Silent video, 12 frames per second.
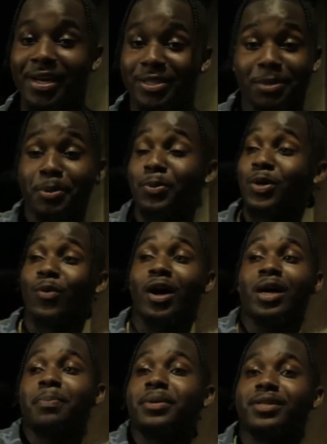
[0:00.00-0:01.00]
some people could
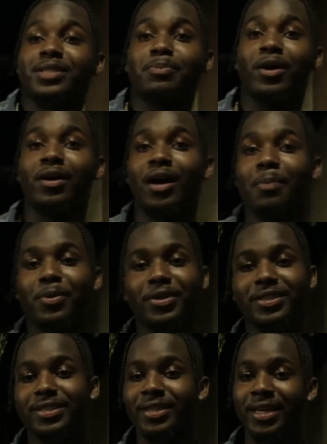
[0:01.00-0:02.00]
walk up in the spot, hop on
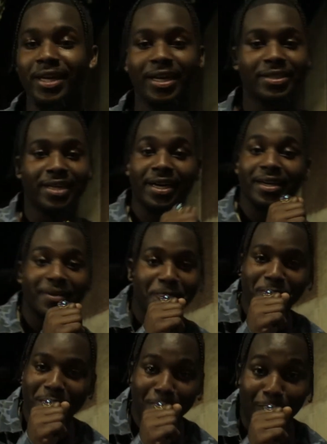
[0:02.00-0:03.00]
the stage, like
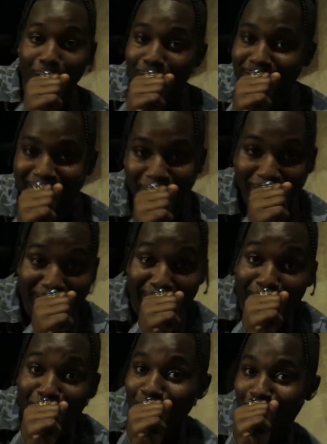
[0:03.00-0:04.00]
bars out here,
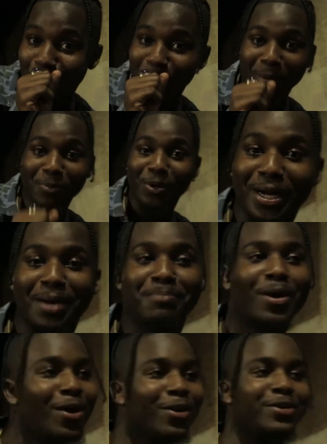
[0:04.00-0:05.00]
like, oh, that got
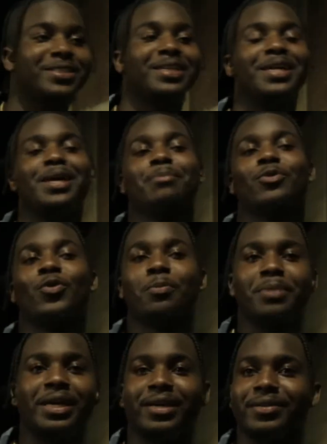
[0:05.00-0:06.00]
bars. But with
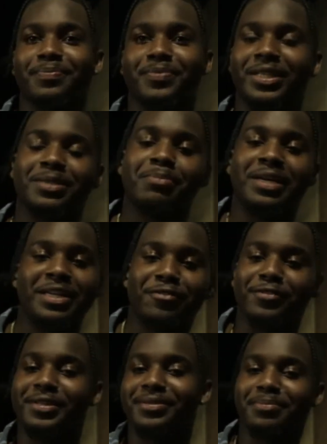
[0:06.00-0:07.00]
me, there's many
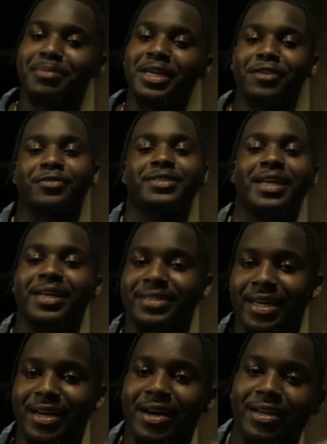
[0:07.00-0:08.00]
different things
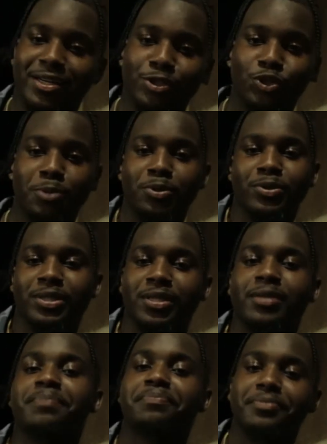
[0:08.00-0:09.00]
that kind of contributes to,
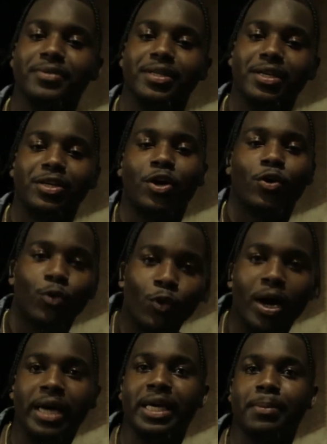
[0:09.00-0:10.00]
you know,
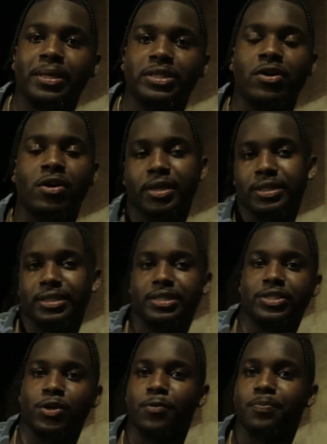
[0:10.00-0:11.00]
who I am as an artist. And
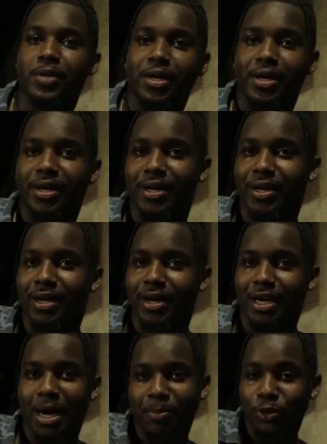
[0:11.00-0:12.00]
so
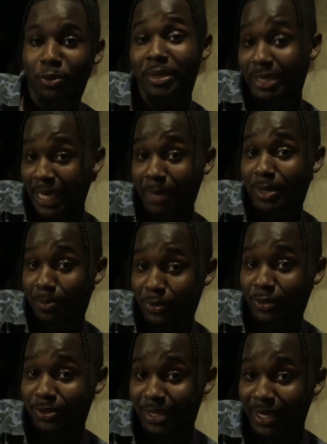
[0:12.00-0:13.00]
you want me to name a couple
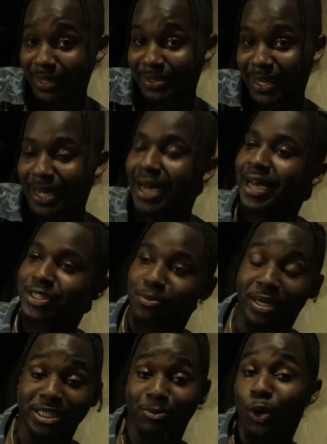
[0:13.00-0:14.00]
of those things? All right, so
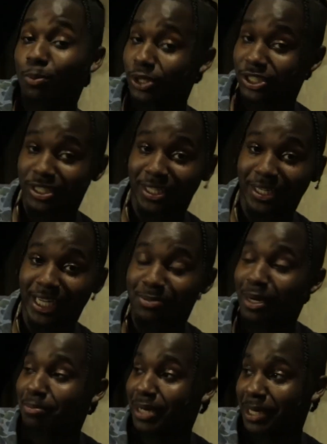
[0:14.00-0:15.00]
my smoke machine, that's
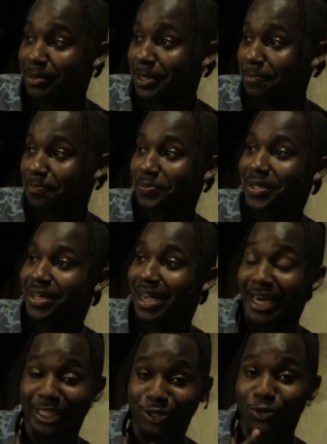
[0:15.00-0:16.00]
my baby.
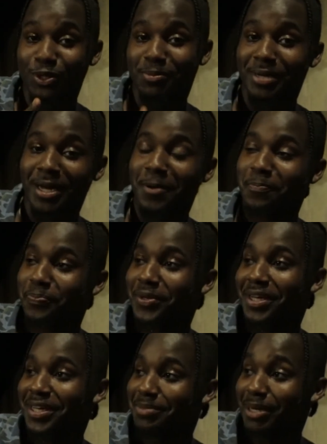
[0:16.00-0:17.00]
I got two of them
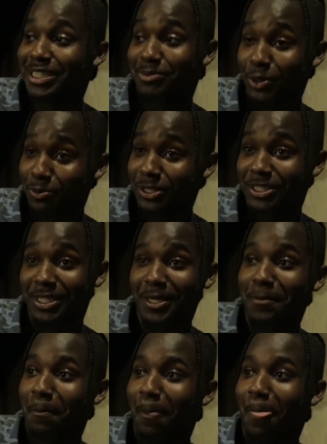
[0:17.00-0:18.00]
now, my smoke machine.